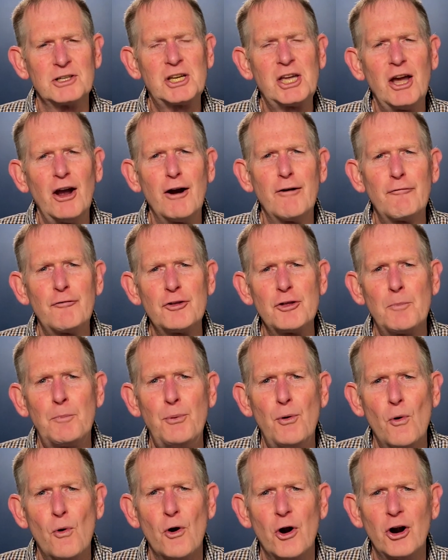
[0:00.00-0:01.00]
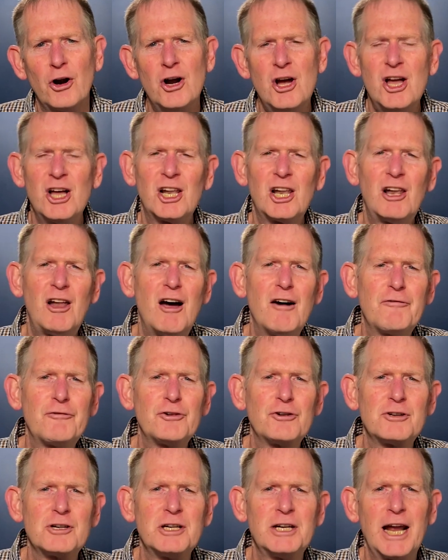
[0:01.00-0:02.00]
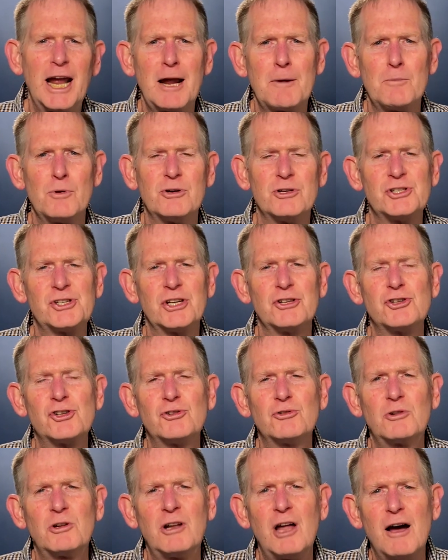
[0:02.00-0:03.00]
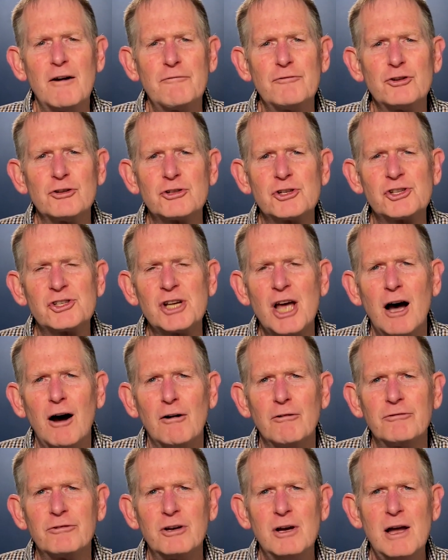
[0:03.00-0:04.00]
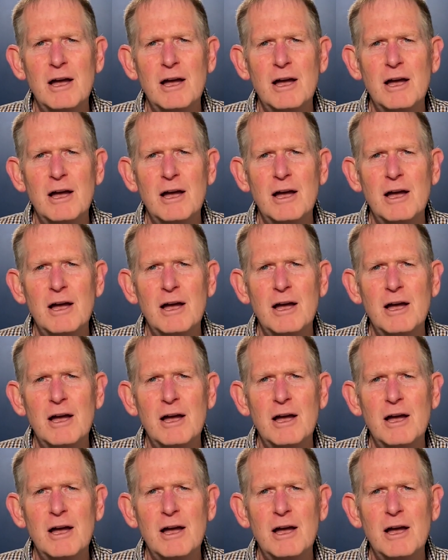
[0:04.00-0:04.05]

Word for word: Care for the poor. Love your neighbors as you love yourself.